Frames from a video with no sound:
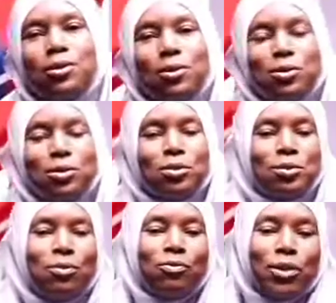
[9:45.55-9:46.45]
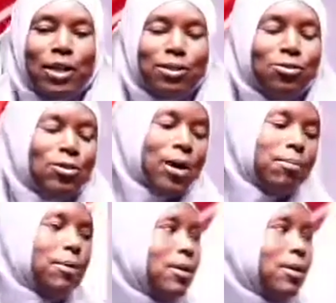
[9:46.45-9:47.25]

Don't use your finger to rub.